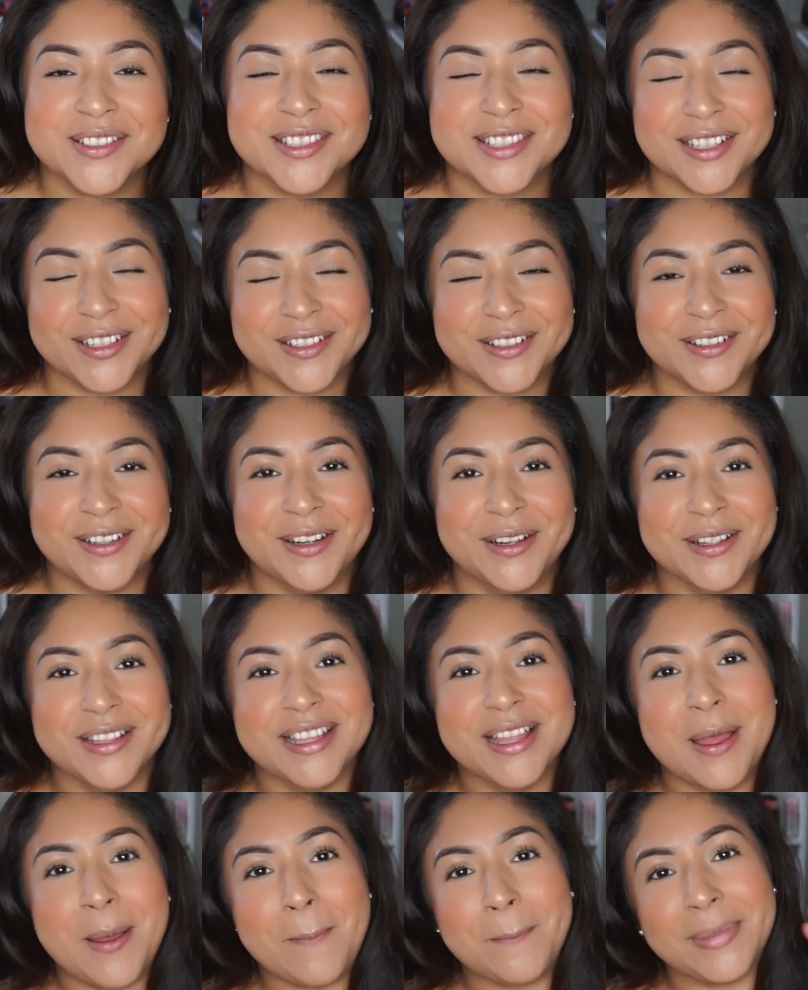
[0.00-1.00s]
So
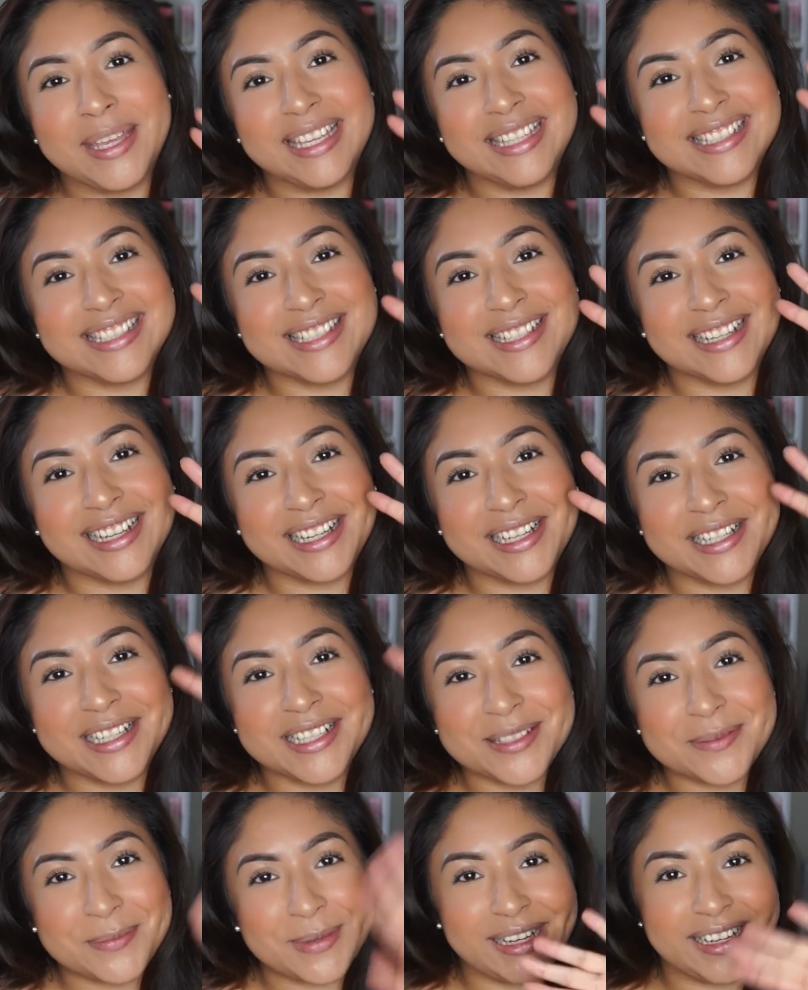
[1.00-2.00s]
peace, you
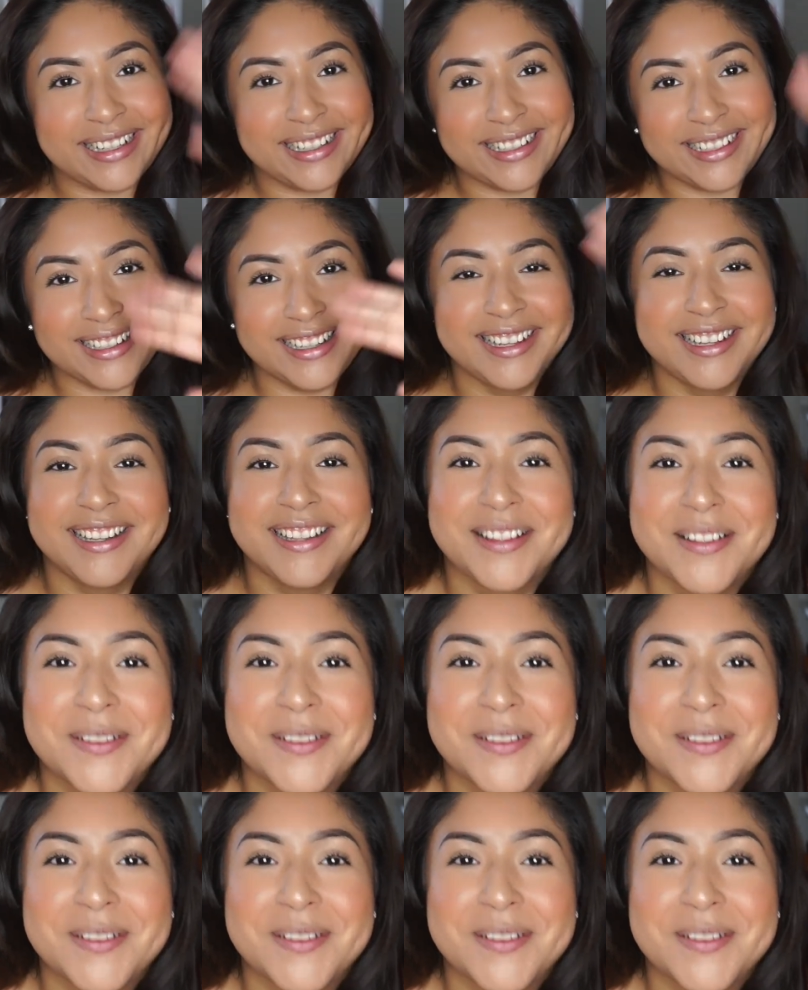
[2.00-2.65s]
guys. Bye.